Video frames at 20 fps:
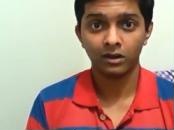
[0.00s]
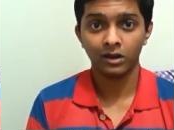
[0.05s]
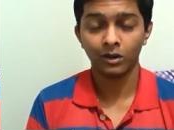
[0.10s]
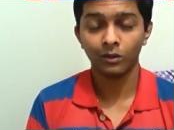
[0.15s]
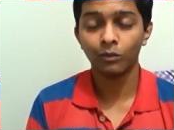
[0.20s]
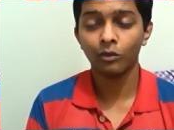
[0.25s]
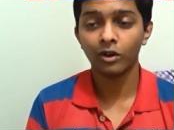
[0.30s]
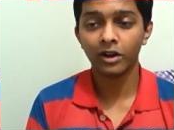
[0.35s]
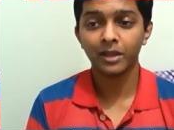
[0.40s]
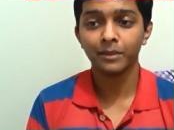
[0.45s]
now
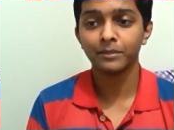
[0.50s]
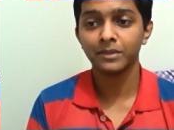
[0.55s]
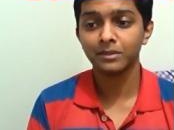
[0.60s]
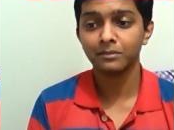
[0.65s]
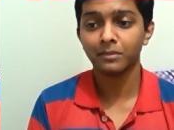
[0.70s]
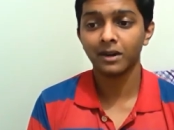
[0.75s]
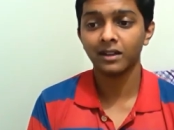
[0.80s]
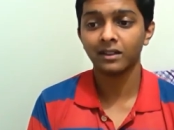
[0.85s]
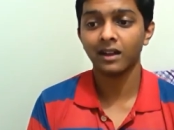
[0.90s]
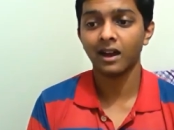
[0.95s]
what I mean
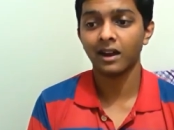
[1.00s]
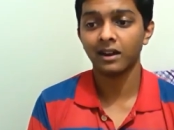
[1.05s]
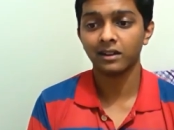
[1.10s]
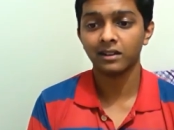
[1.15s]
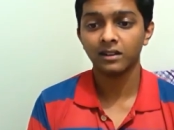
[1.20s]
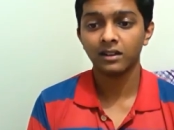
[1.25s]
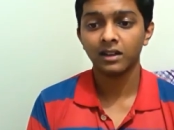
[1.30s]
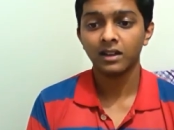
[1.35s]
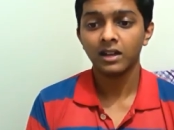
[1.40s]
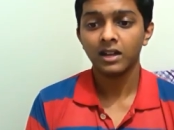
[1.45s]
by that
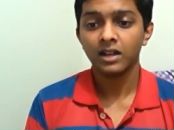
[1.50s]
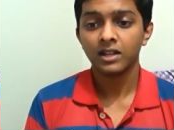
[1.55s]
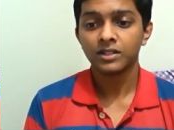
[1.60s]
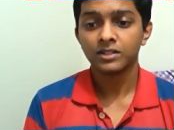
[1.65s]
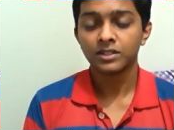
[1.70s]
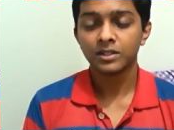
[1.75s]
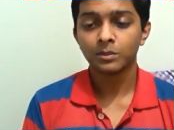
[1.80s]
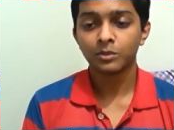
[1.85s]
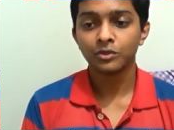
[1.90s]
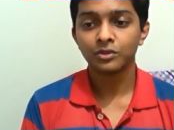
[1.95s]

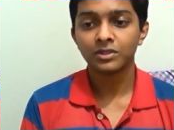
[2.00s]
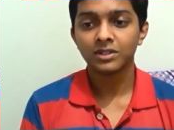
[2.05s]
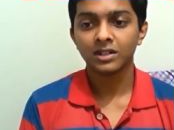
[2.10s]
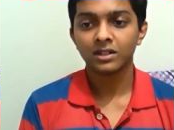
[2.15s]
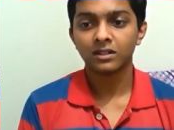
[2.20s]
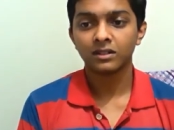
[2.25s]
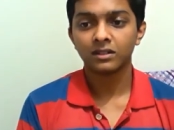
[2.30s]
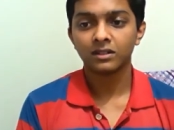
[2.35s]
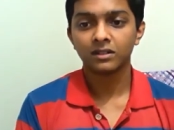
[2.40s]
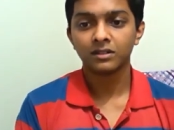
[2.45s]
suppose
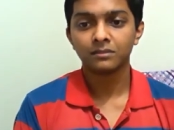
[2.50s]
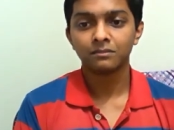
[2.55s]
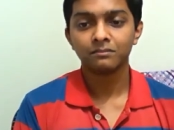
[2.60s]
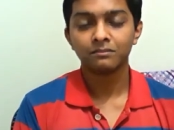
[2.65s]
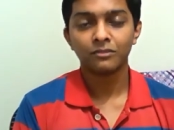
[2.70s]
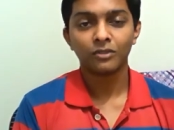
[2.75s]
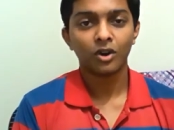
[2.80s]
uh,